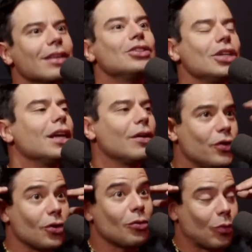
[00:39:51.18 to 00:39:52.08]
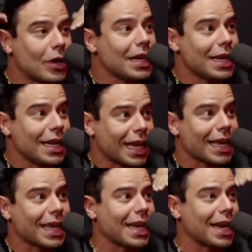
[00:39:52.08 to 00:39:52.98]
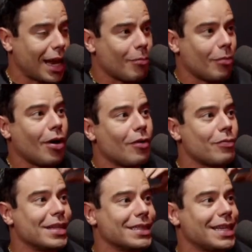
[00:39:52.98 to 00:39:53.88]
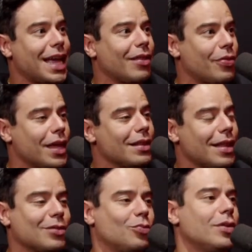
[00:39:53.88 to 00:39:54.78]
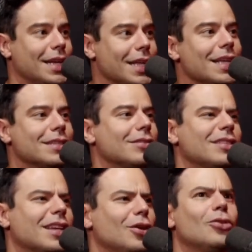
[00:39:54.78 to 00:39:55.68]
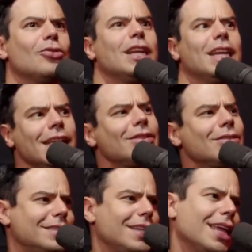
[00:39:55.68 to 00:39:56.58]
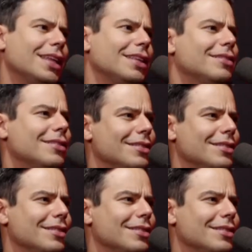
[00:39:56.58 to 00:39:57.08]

if you're really like in an above mental thing, that's what it is. So it's like, you don't need to say it.